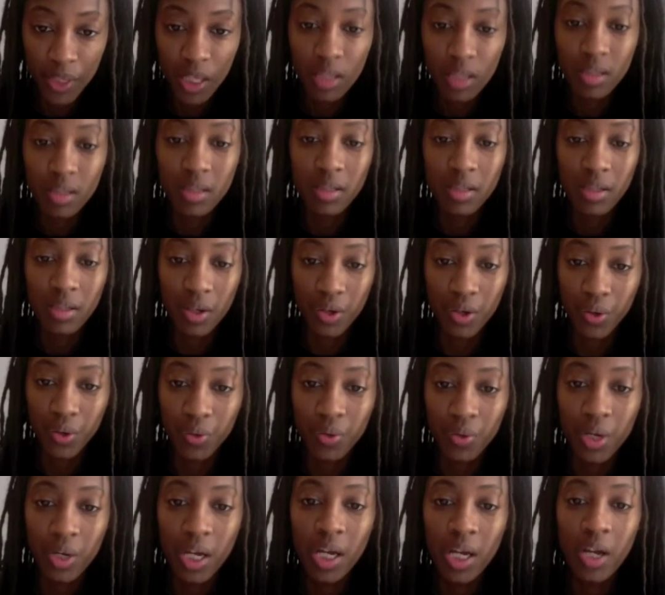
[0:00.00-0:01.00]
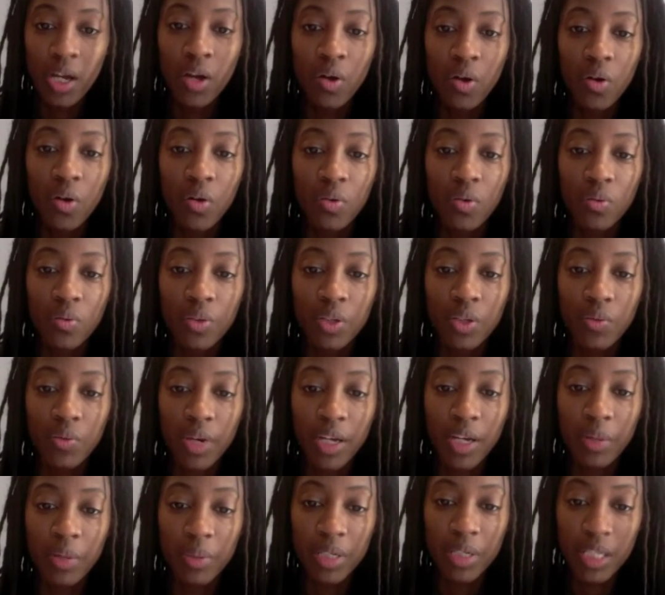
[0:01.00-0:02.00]
So the
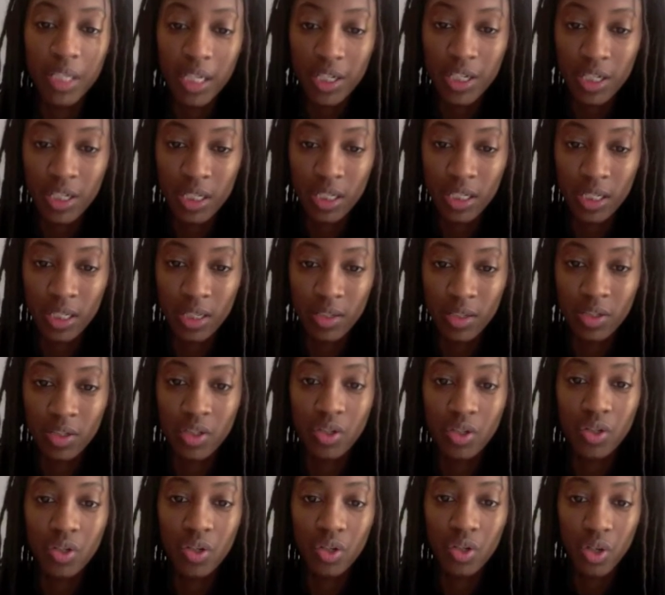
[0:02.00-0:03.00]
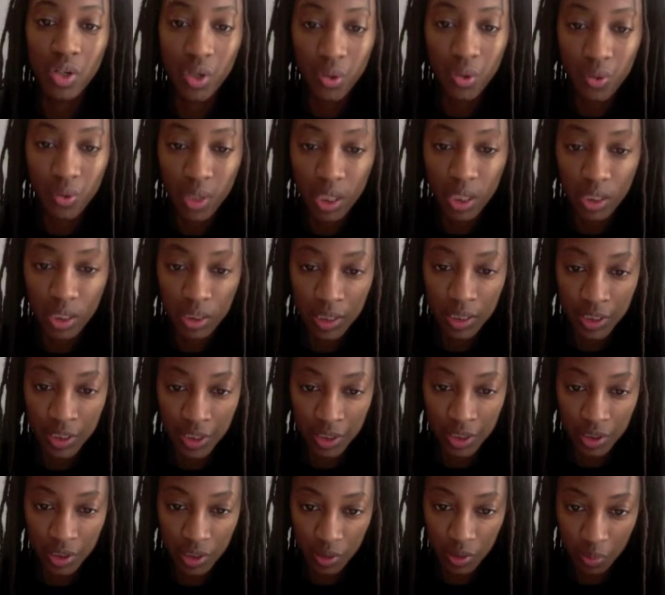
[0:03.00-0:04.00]
recommendation is no
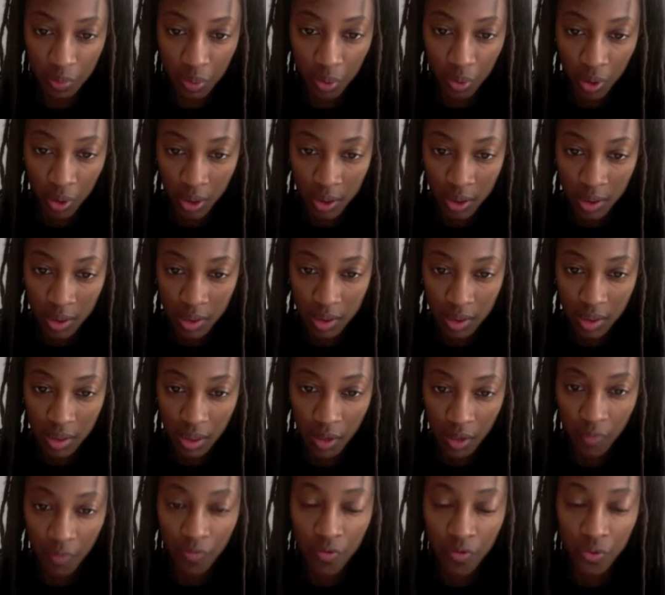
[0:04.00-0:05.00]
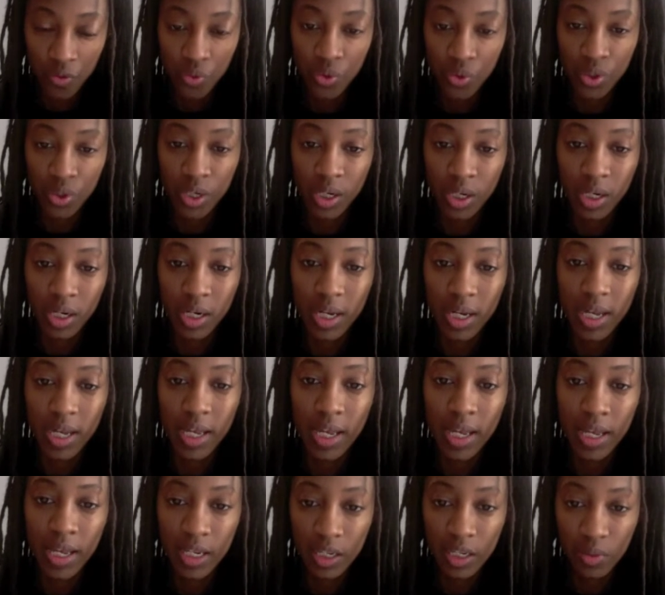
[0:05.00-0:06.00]
collision sports for
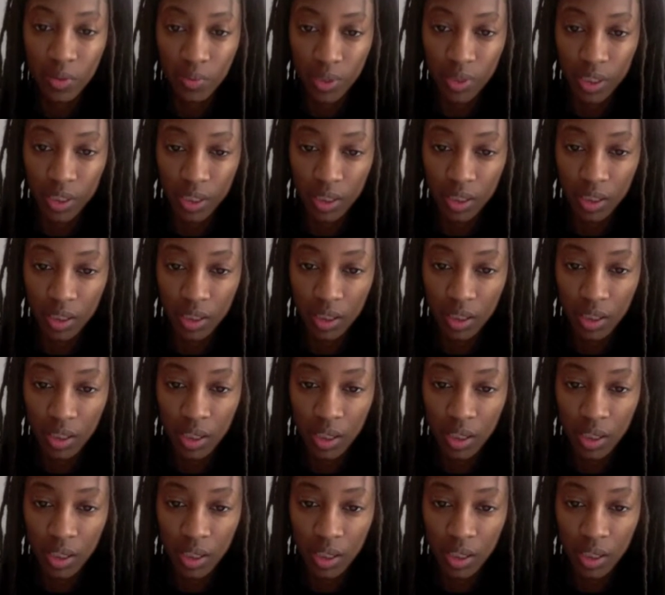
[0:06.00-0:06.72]
anyone